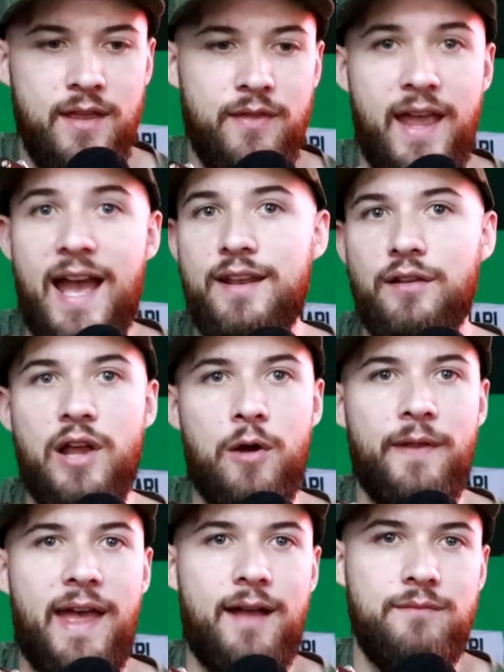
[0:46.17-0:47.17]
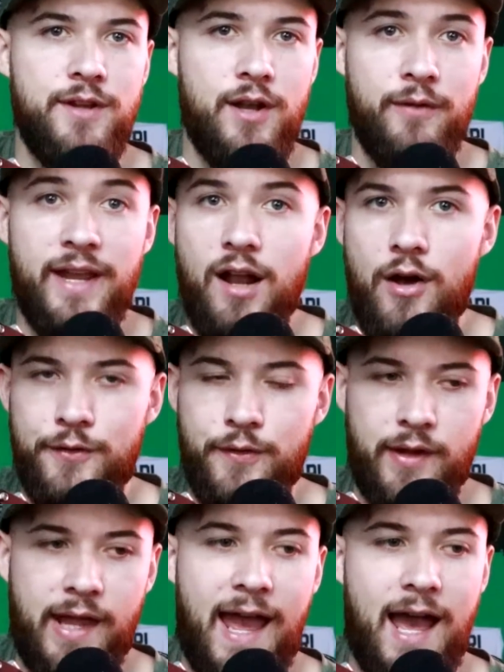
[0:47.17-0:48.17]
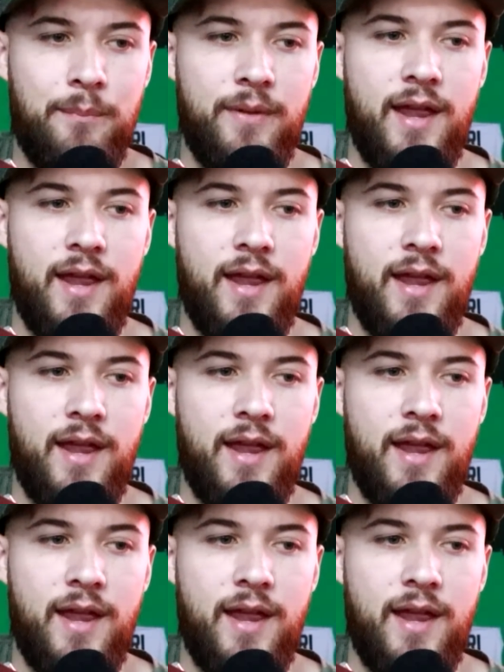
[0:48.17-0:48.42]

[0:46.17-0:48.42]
They had to lower that, you know, get under the cap.